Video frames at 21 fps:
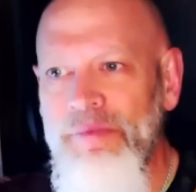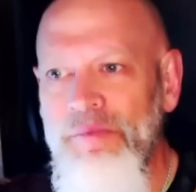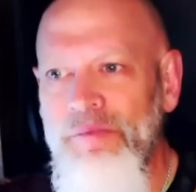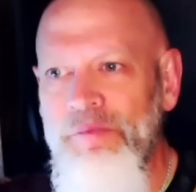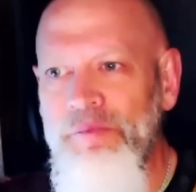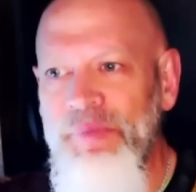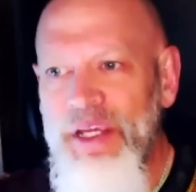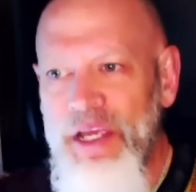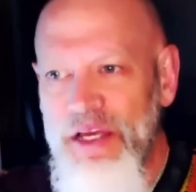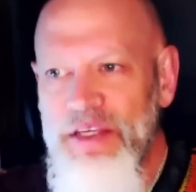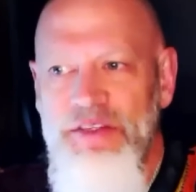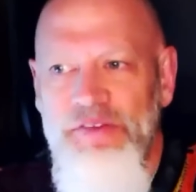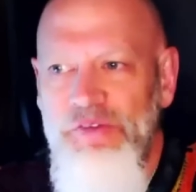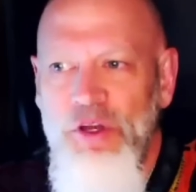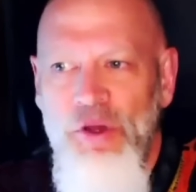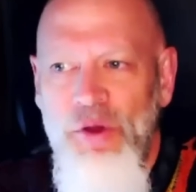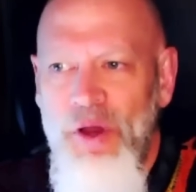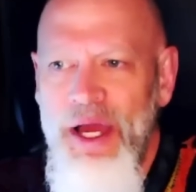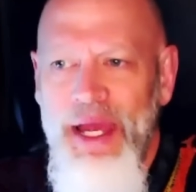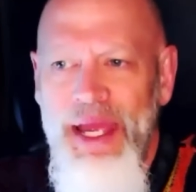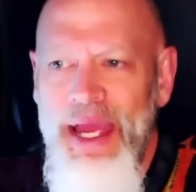Because of
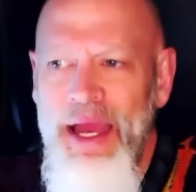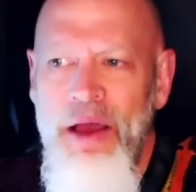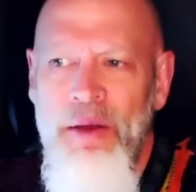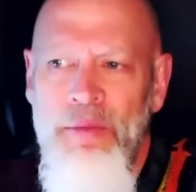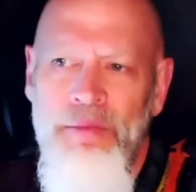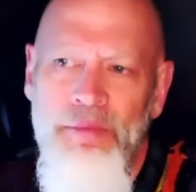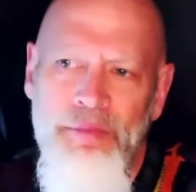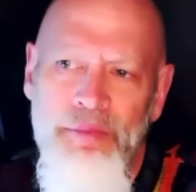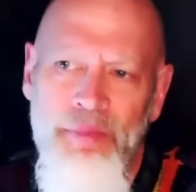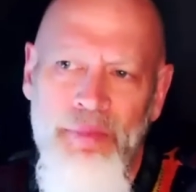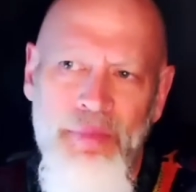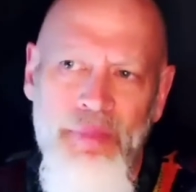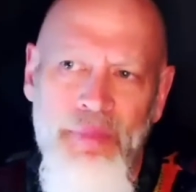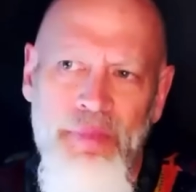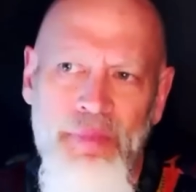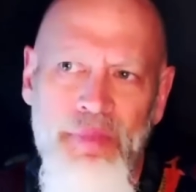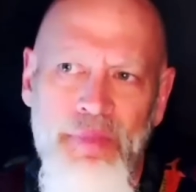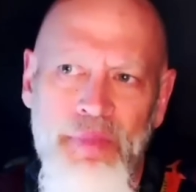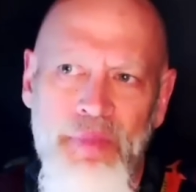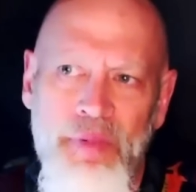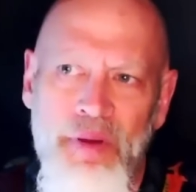who I am,
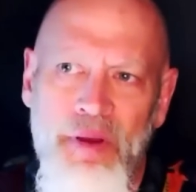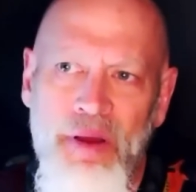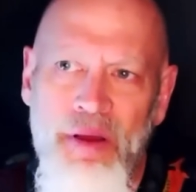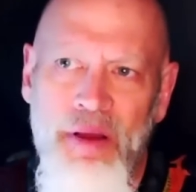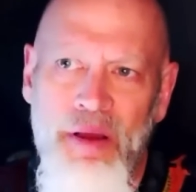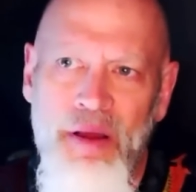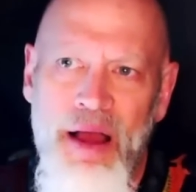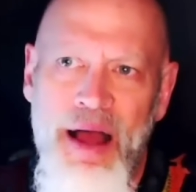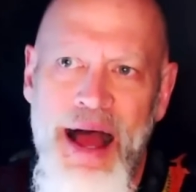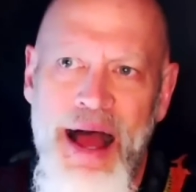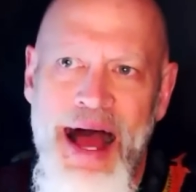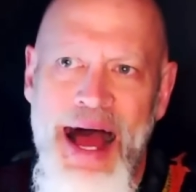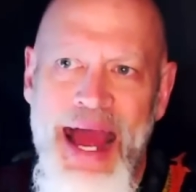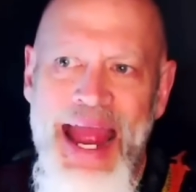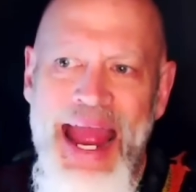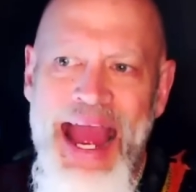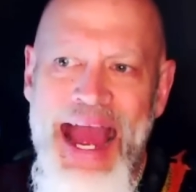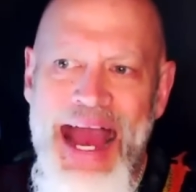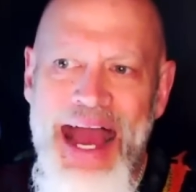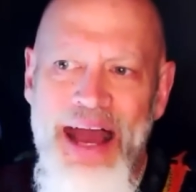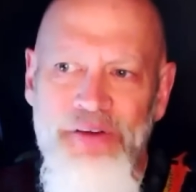I
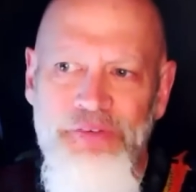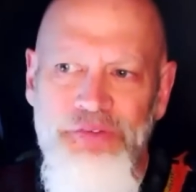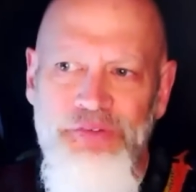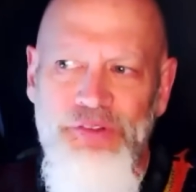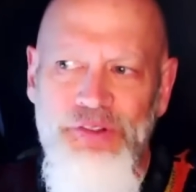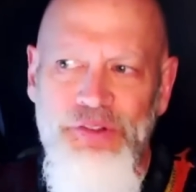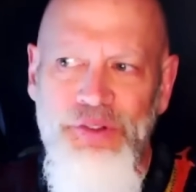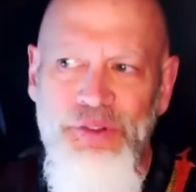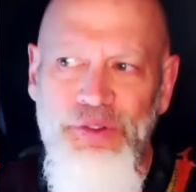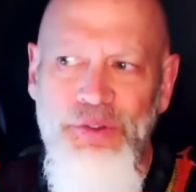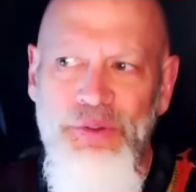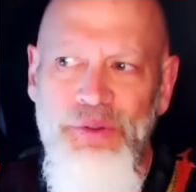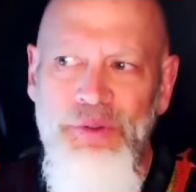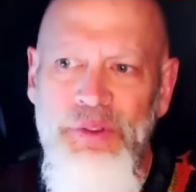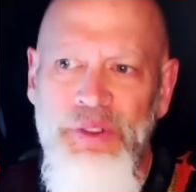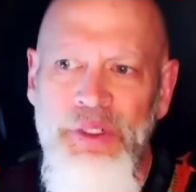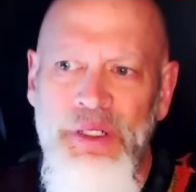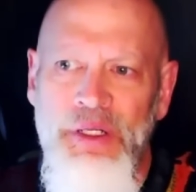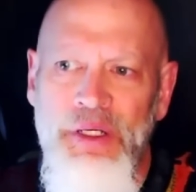have to